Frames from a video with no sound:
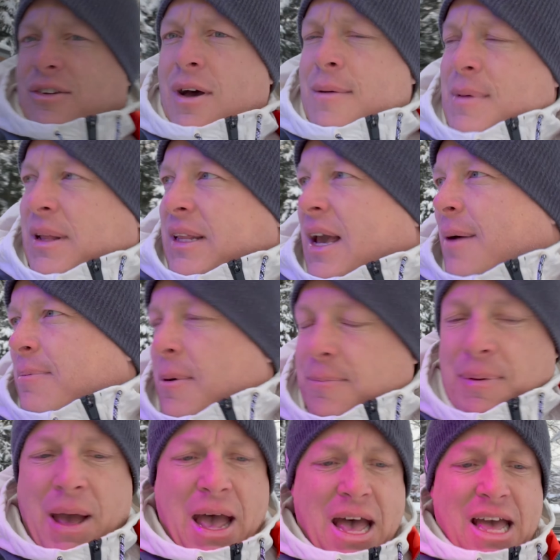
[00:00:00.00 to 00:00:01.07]
I'm on the upper
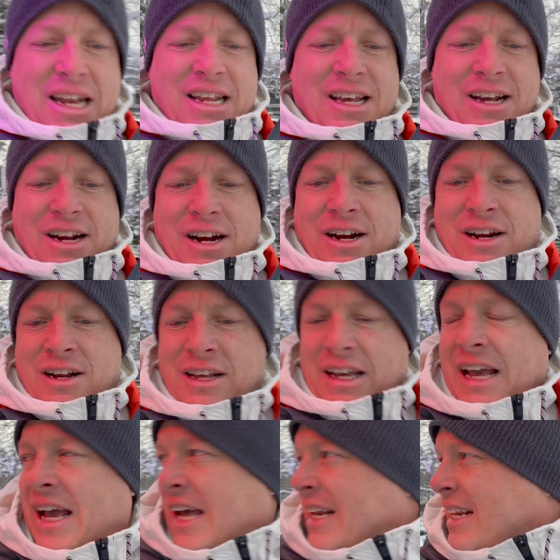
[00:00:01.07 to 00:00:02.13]
pad here.
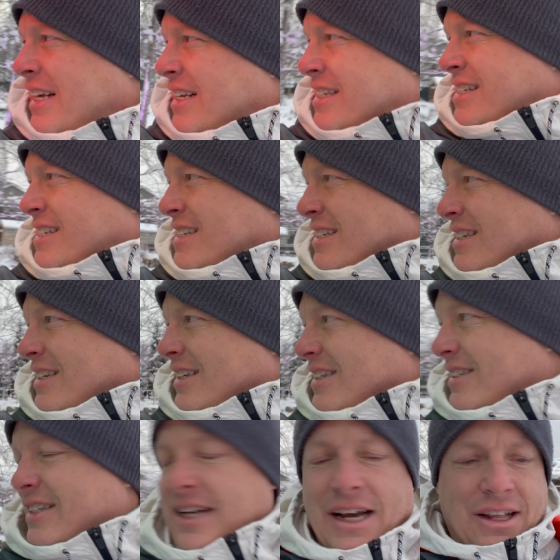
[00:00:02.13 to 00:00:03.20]
Andy's
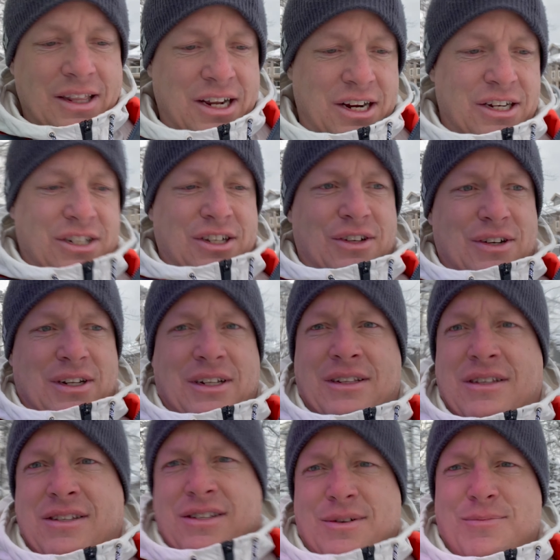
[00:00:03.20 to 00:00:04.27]
down there doing
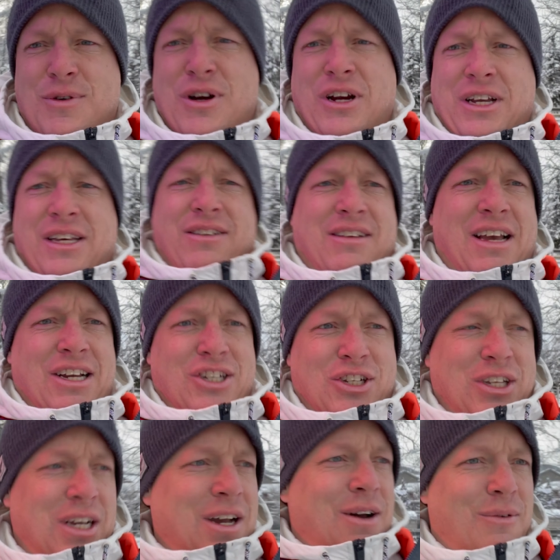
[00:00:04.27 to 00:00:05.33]
some work. He's
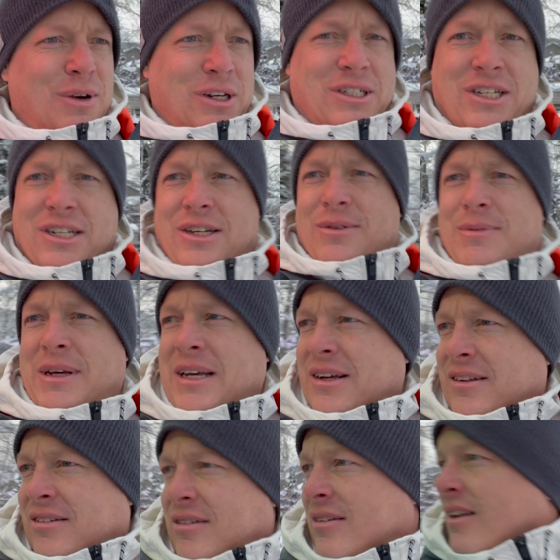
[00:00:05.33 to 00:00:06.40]
actually got work to do because